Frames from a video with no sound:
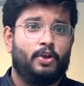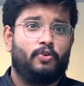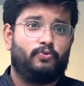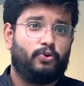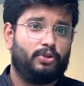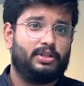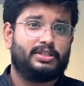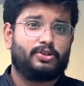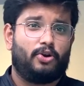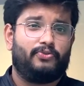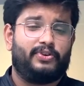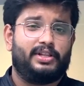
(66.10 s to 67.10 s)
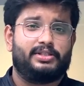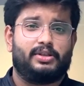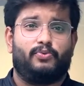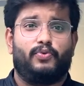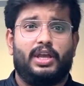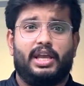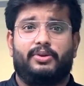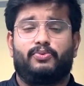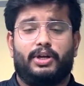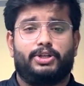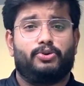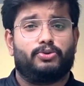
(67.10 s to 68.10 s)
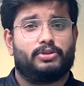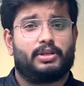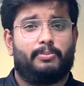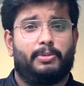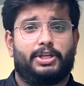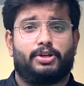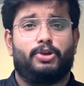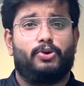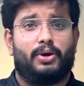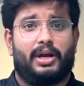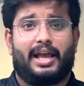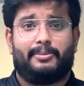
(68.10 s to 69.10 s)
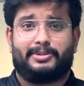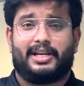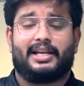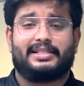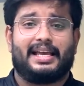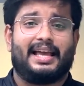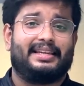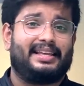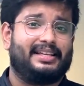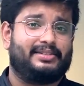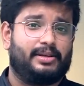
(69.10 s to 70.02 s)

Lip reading: For this conference, we invite you to submit your abstracts and case